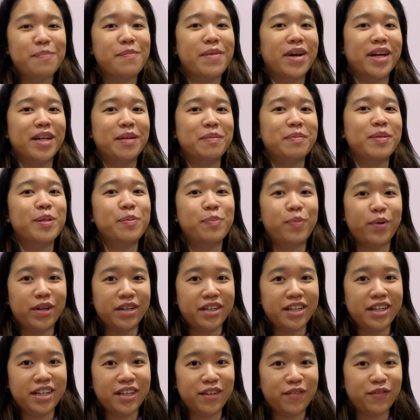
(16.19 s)
My name is
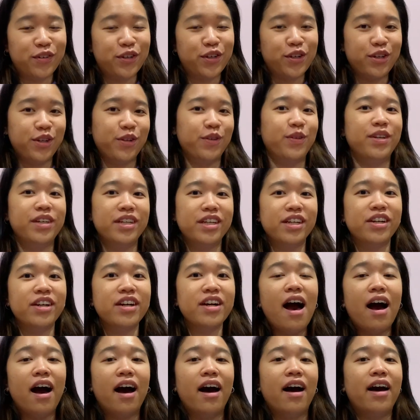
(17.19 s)
Brittany. If you're new
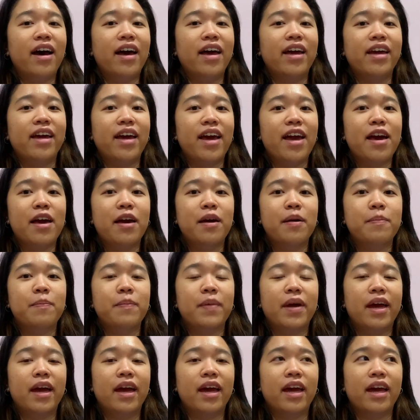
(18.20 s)
here, I am
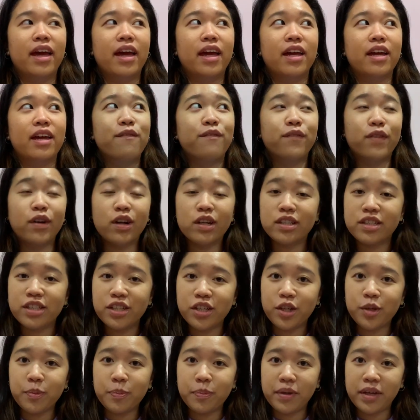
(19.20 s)
a first
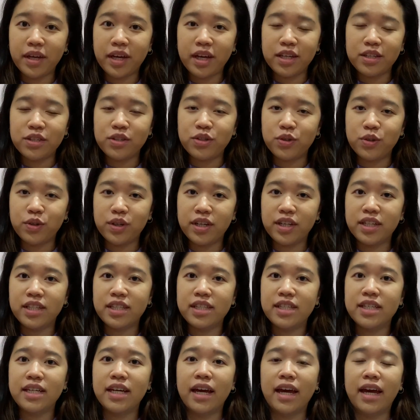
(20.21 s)
year PA
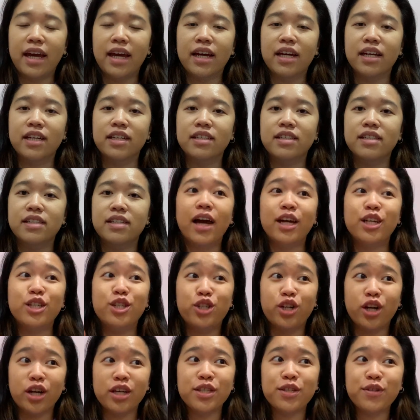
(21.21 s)
student and I
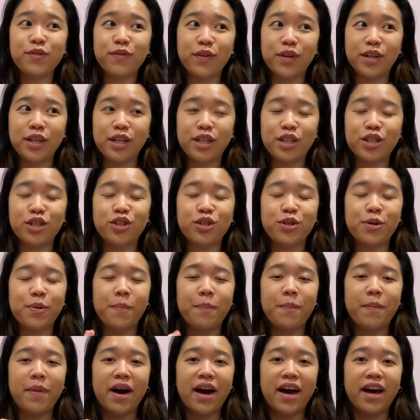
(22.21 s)
just finished
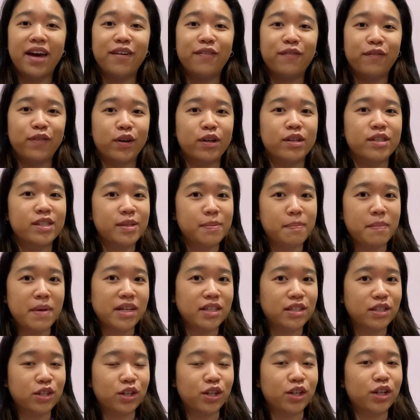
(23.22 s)
my first
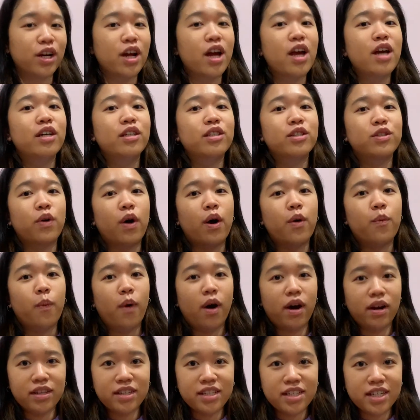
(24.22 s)
semester. So I
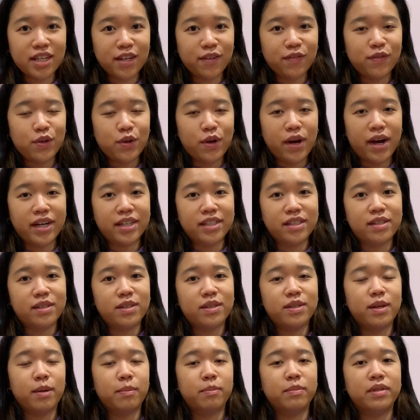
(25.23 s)
wanted to give you guys
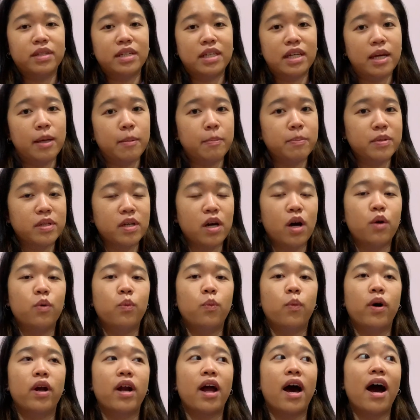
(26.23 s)
some tips on
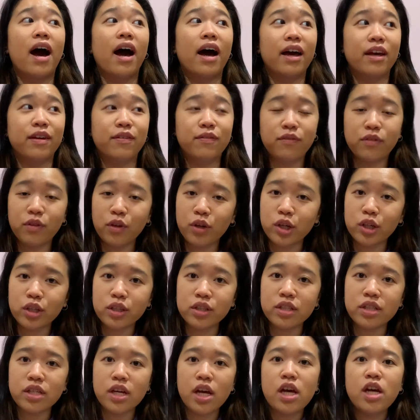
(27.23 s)
what I've
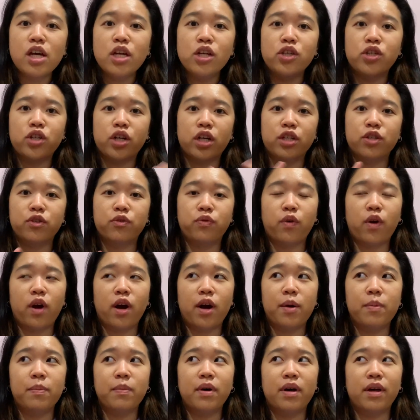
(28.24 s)
learned just
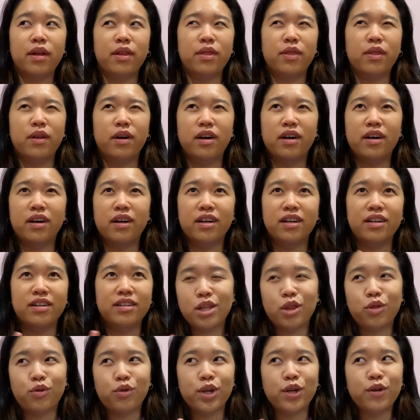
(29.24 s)
from the
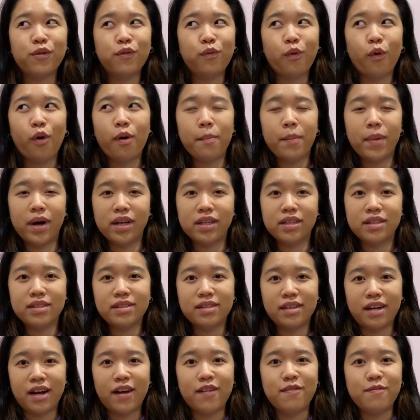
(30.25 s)
3 to 4 months
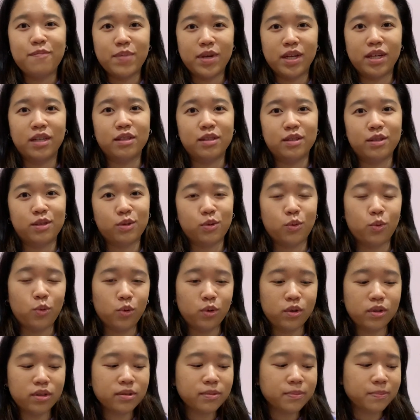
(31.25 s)
that I've been in
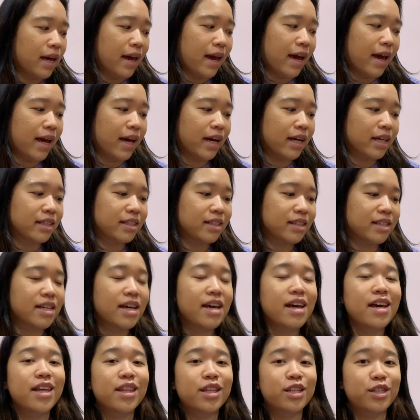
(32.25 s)
school. And
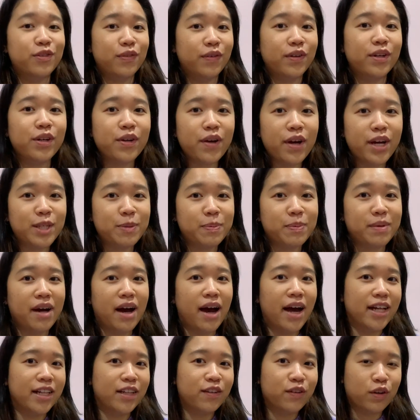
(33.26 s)
this video has been
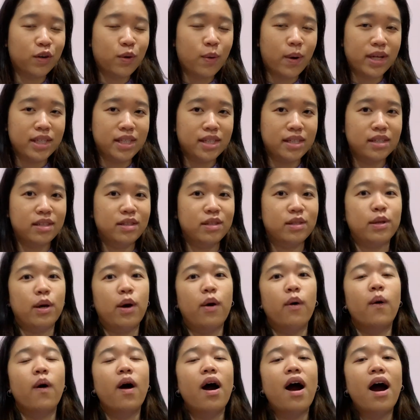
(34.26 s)
highly requested,
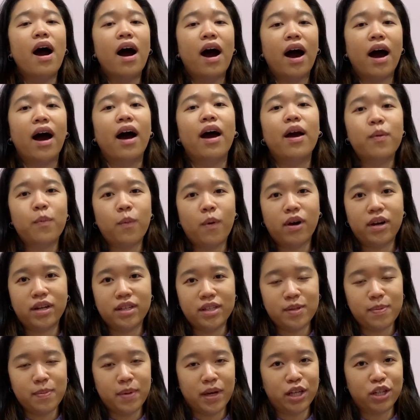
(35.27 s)
so I wanted
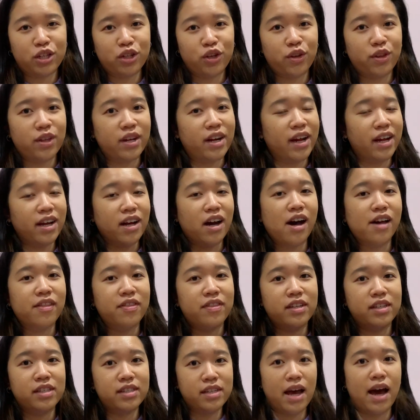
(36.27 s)
to make sure that I got
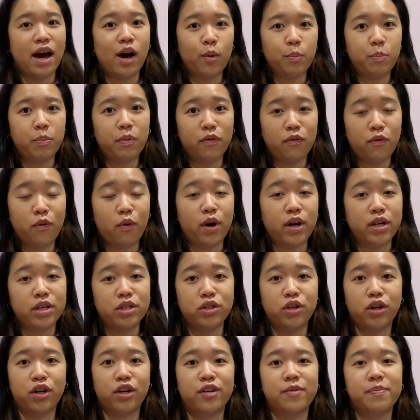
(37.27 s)
this out before I
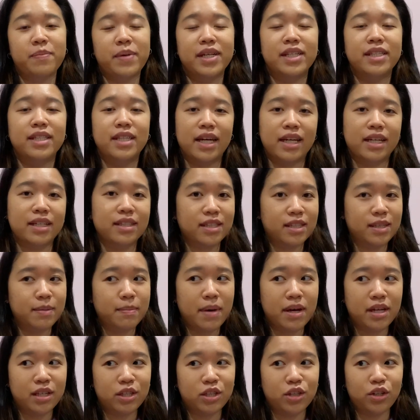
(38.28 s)
started my second
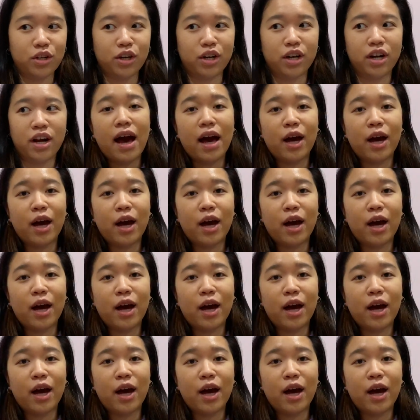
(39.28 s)
semester.